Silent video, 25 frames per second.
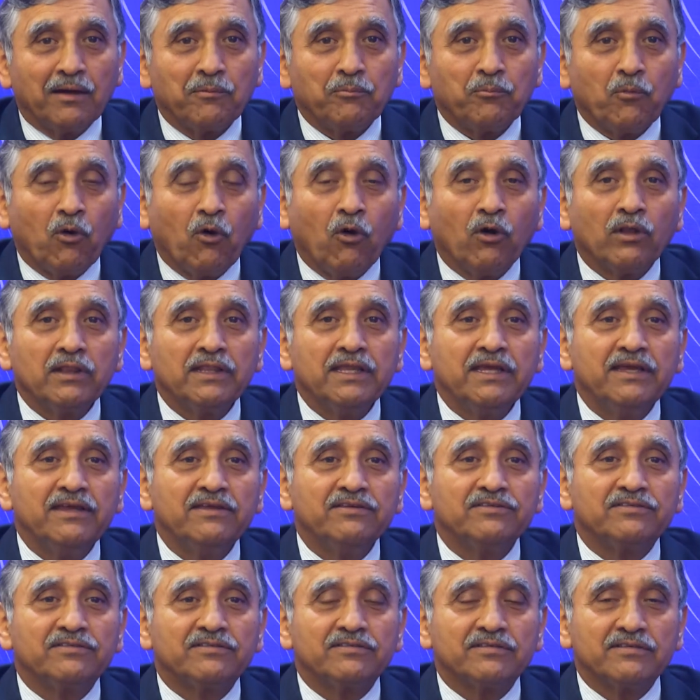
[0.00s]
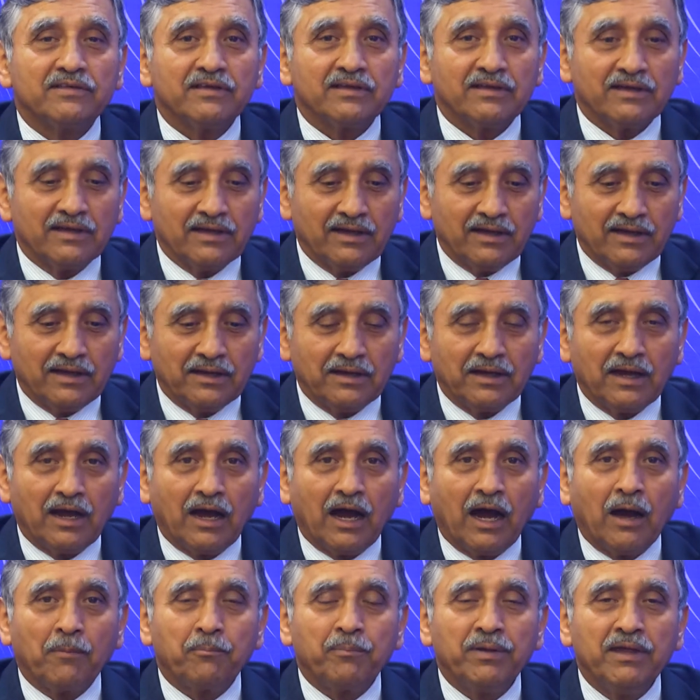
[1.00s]
all these
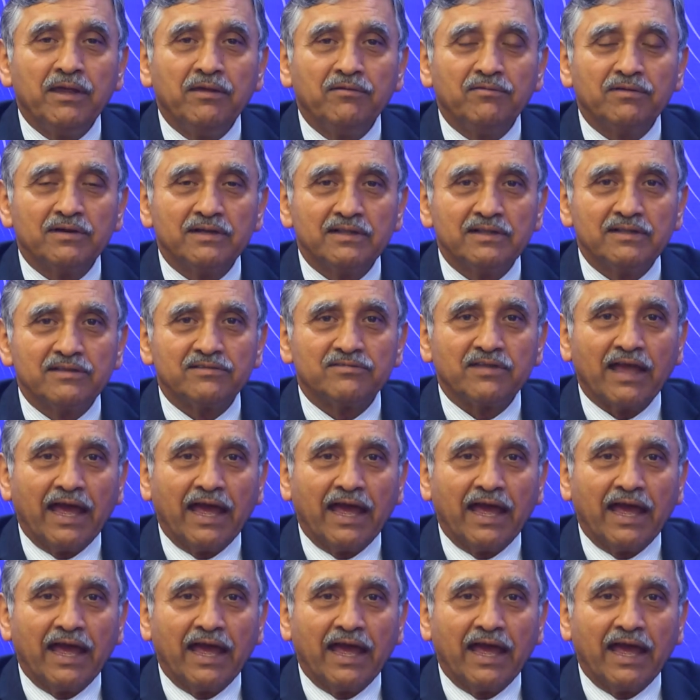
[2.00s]
upheavals